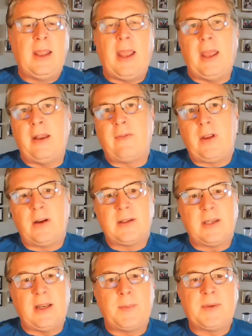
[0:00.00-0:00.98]
and if there's
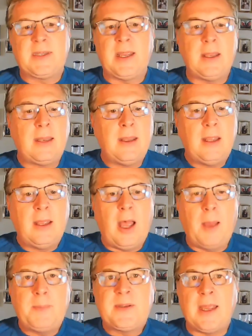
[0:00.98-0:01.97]
an upset,
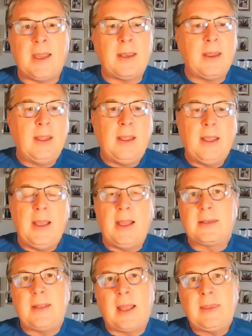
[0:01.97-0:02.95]
upset,
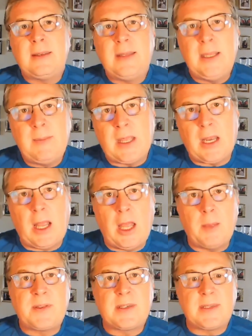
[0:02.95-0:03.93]
it's not the team that
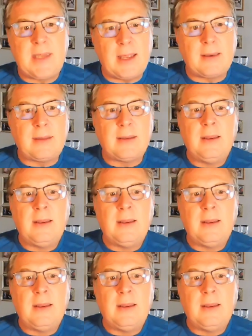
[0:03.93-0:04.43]
upset